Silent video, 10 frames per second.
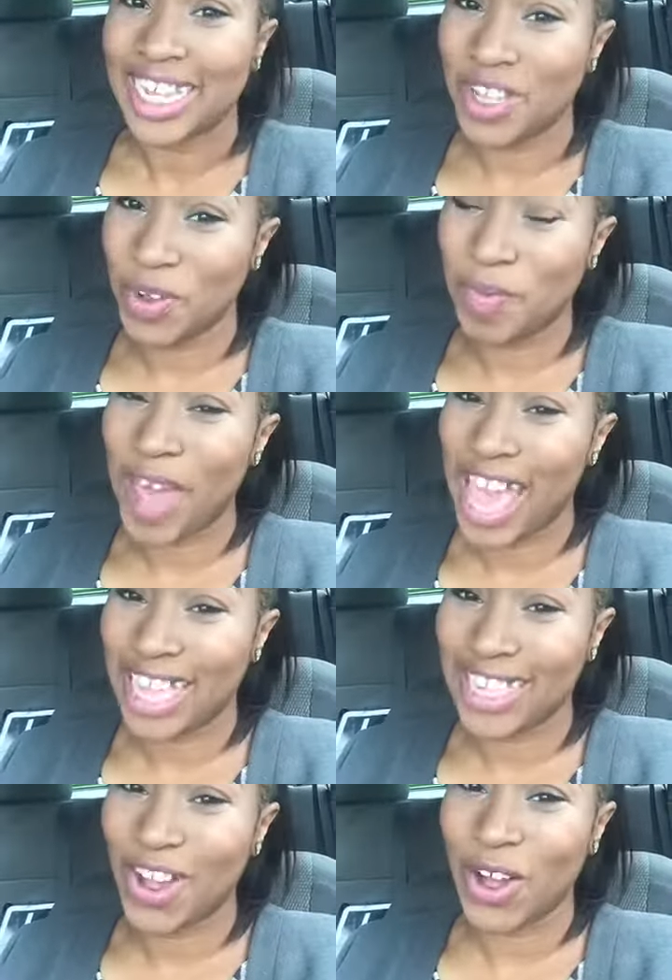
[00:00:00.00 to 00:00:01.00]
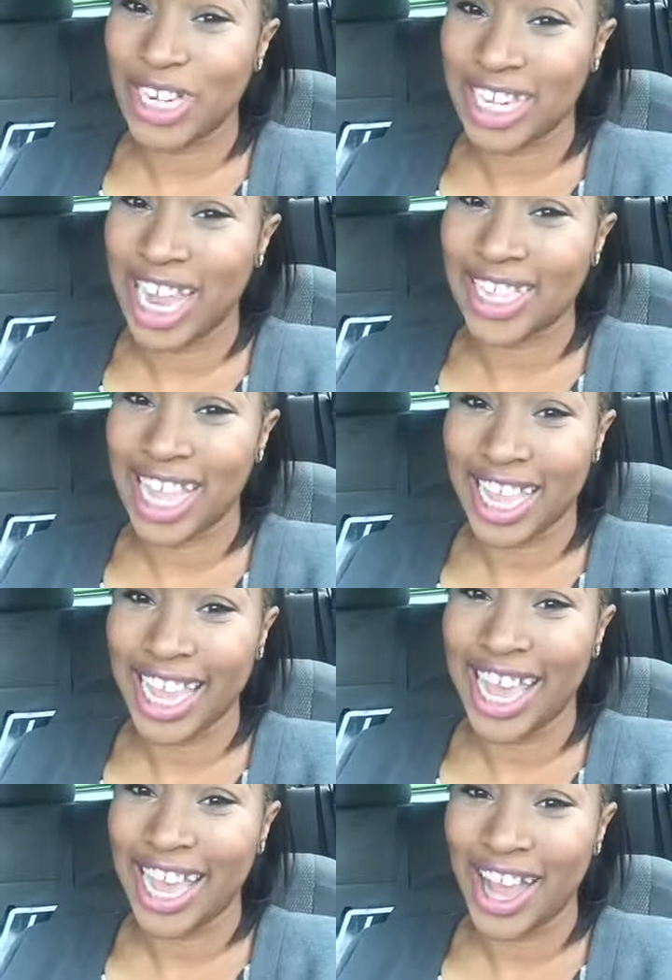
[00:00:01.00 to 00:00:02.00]
You passed all checks. Like,
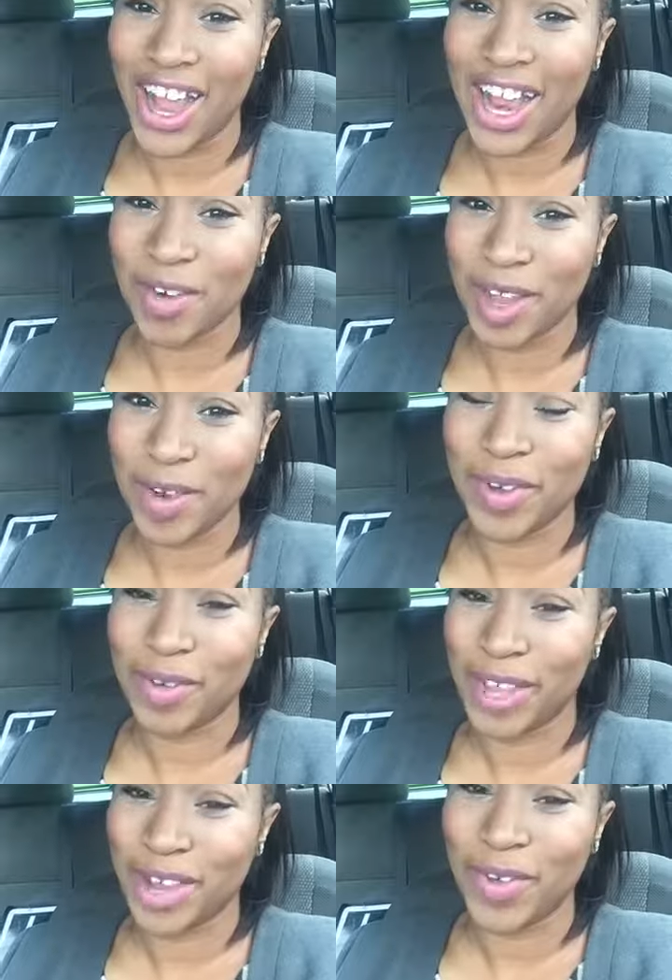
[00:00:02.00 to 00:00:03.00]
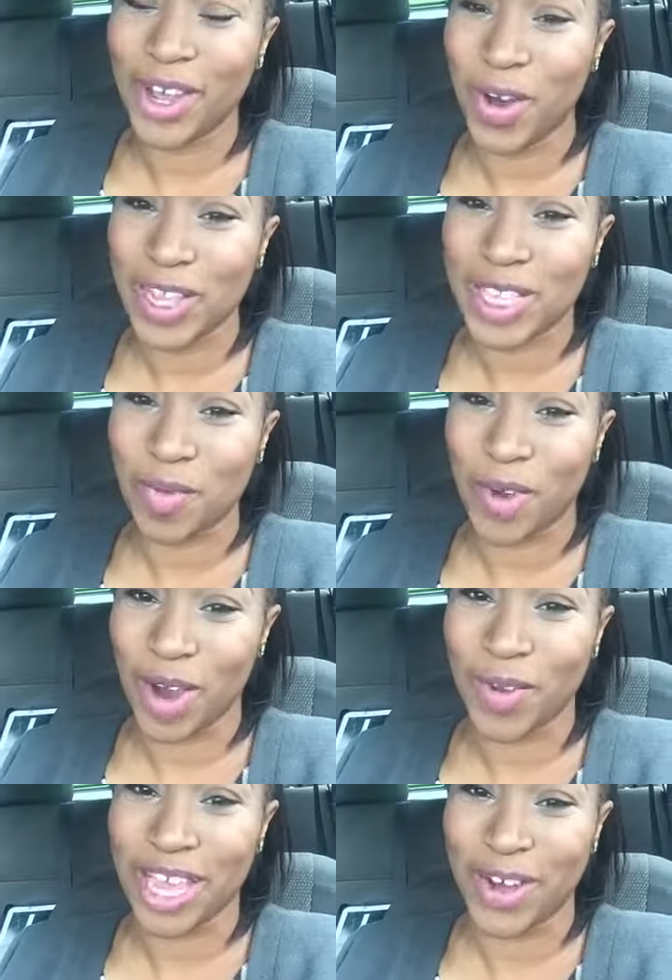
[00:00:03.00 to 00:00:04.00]
yeah, all right, we going
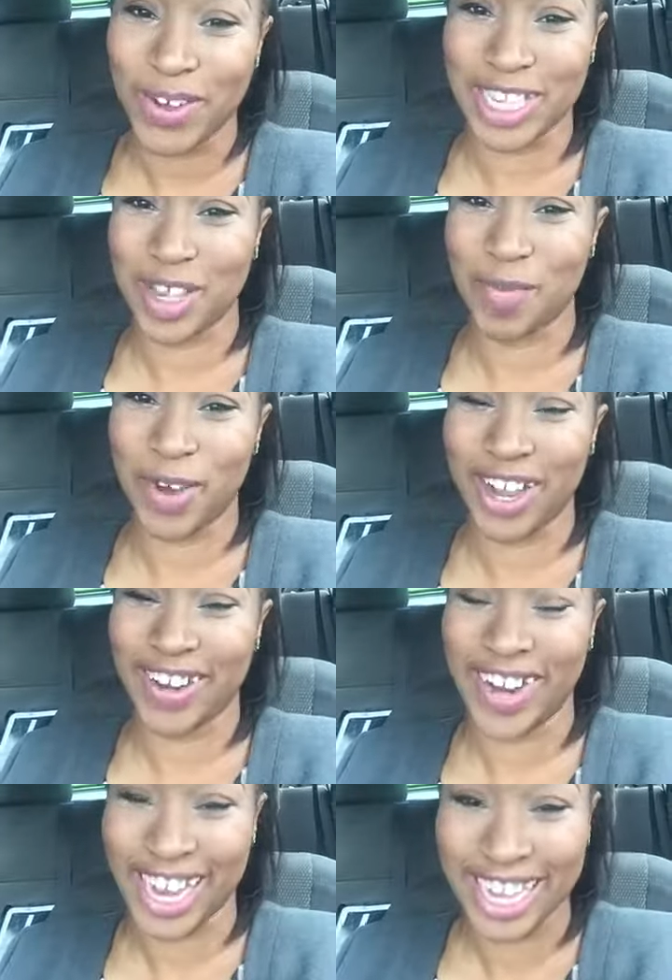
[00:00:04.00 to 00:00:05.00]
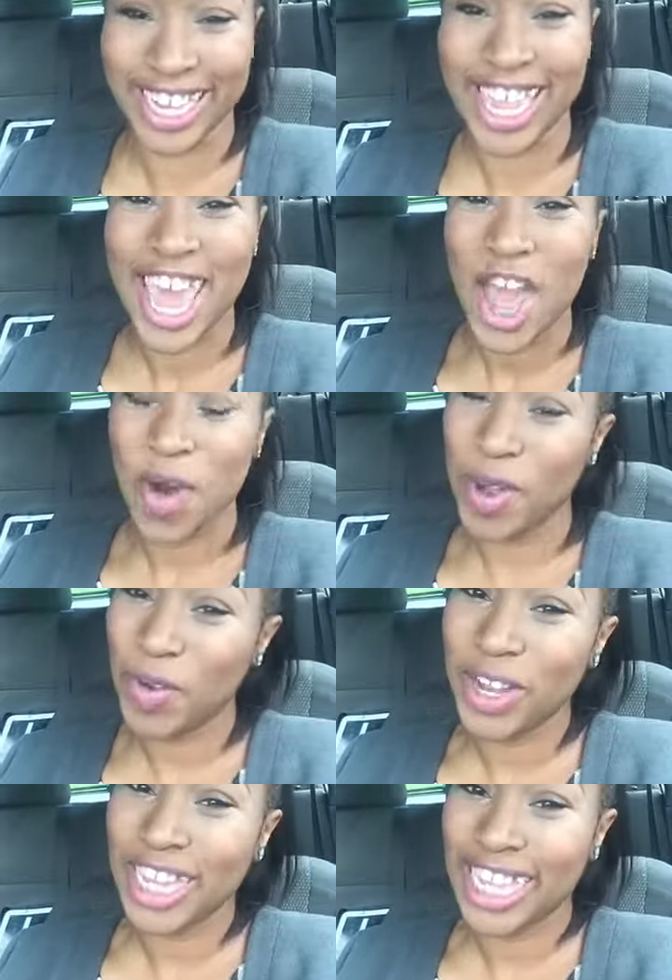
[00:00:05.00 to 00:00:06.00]
somewhere. We going somewhere, right? We
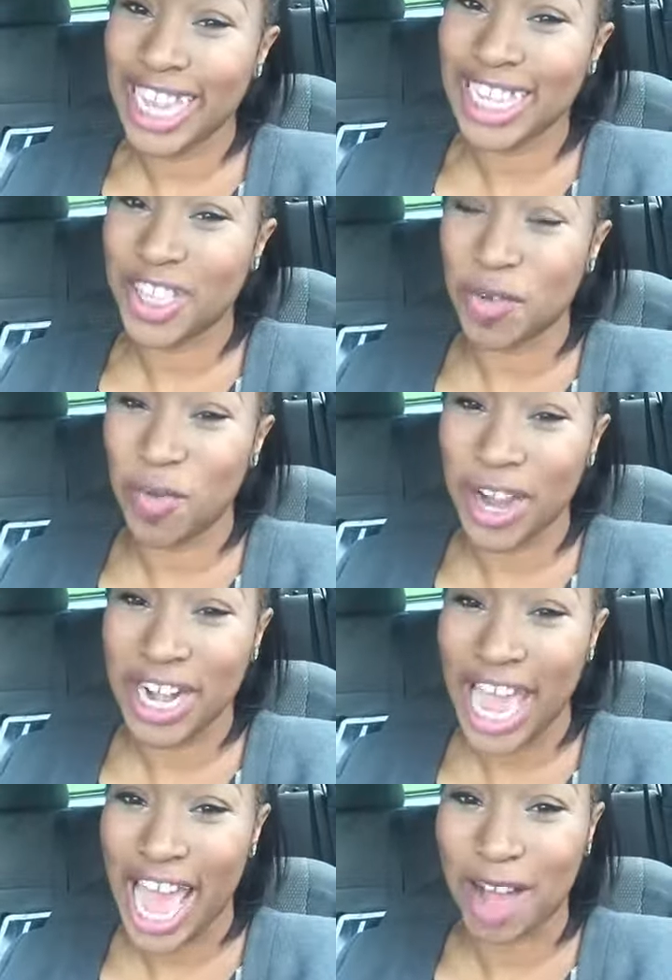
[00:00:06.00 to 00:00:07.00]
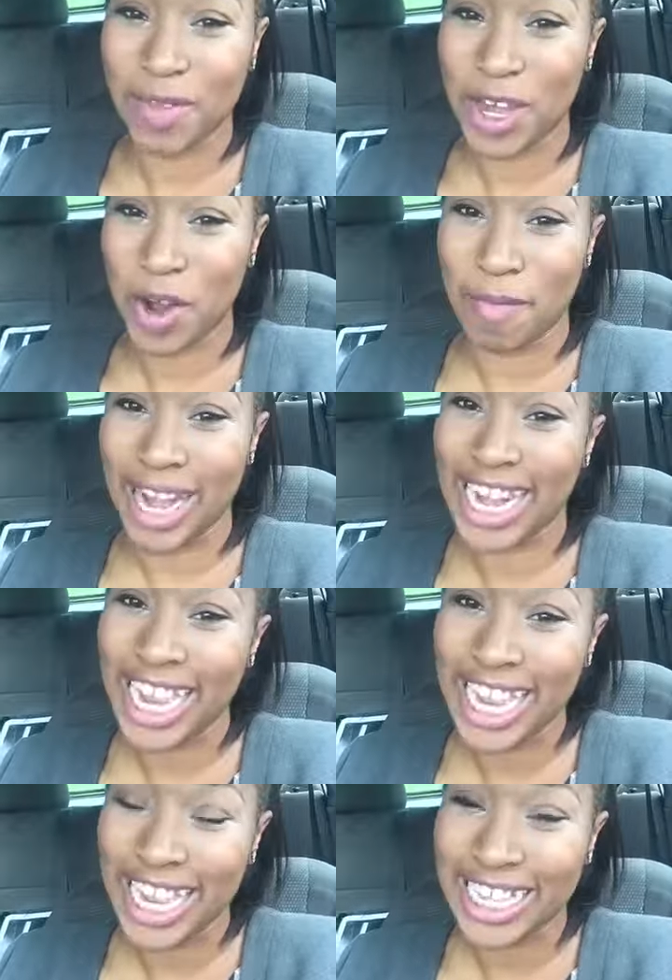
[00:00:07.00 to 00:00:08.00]
really getting somewhere now. I'm getting on my
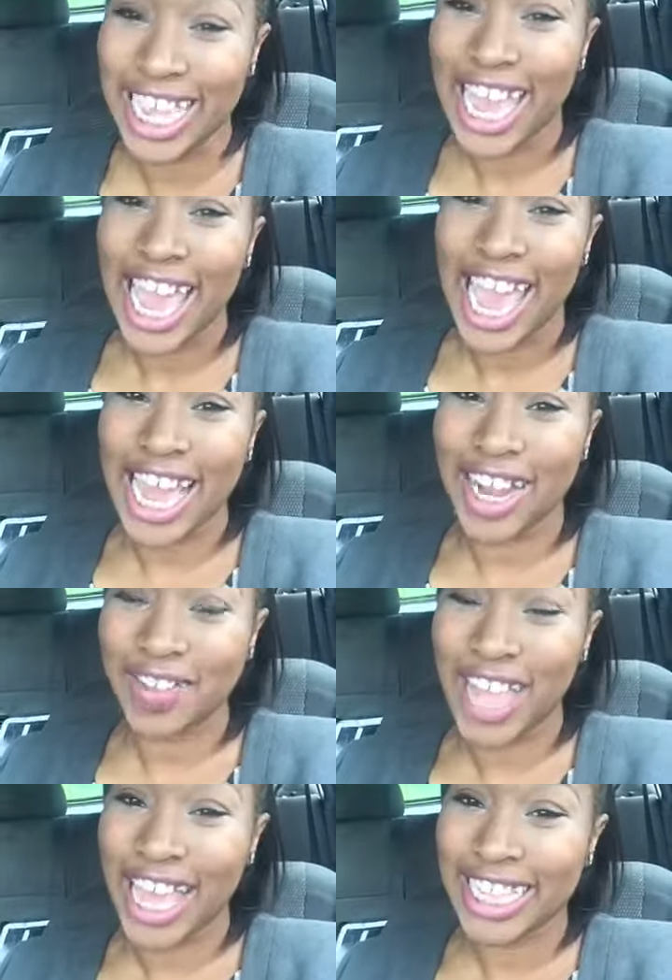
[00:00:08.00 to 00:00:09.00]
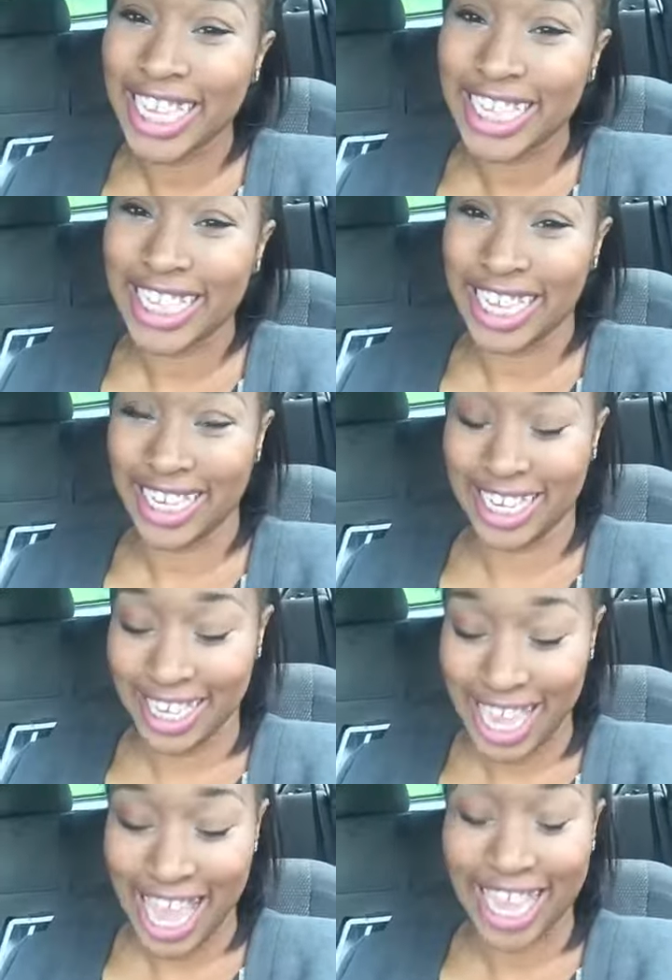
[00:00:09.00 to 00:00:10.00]
knees and I'm like, listen,
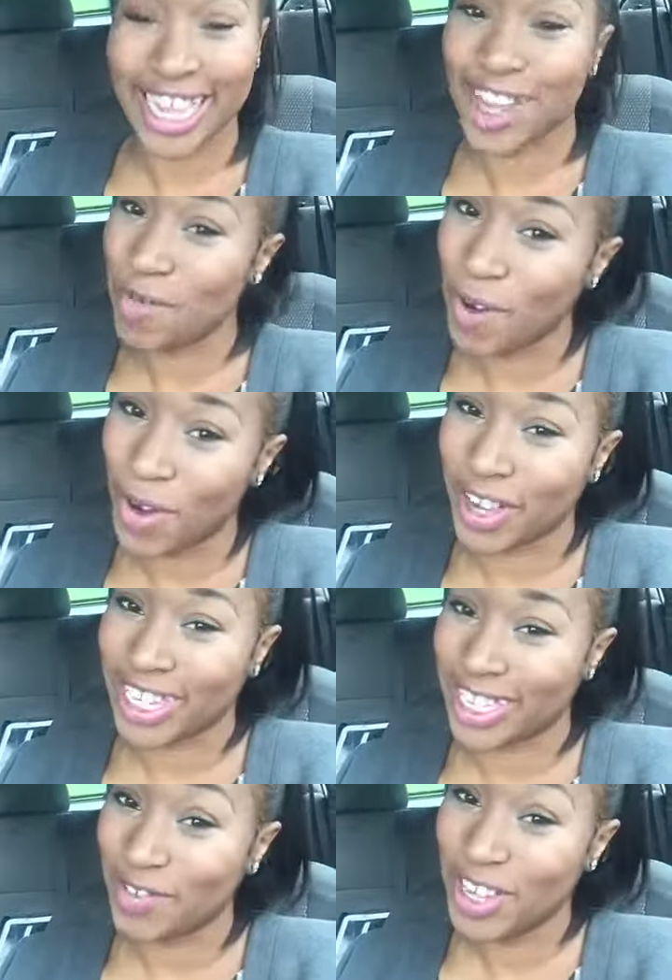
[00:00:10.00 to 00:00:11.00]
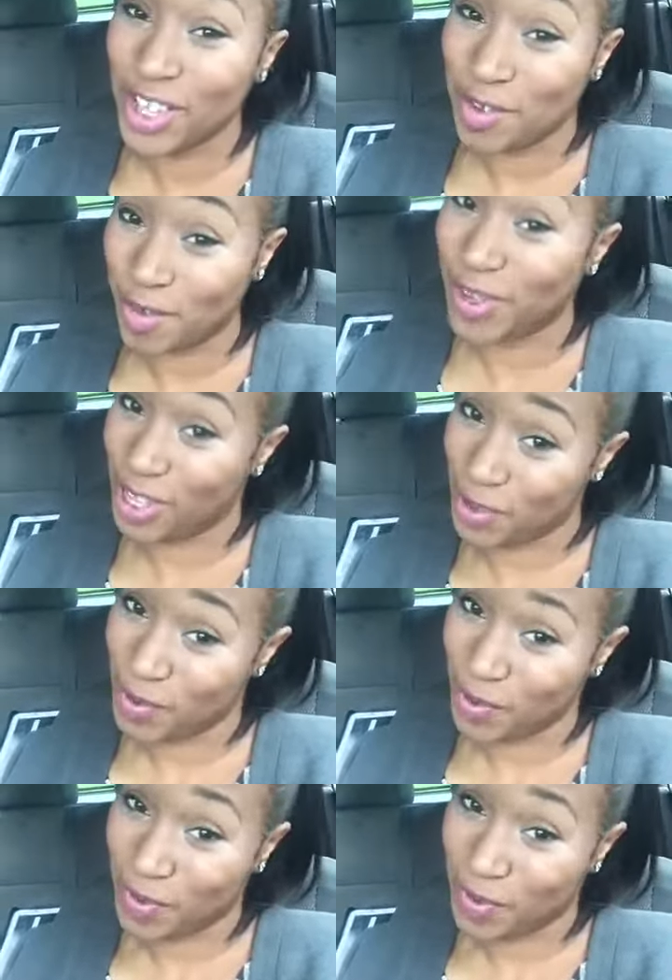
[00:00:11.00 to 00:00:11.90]
like, come on, will you,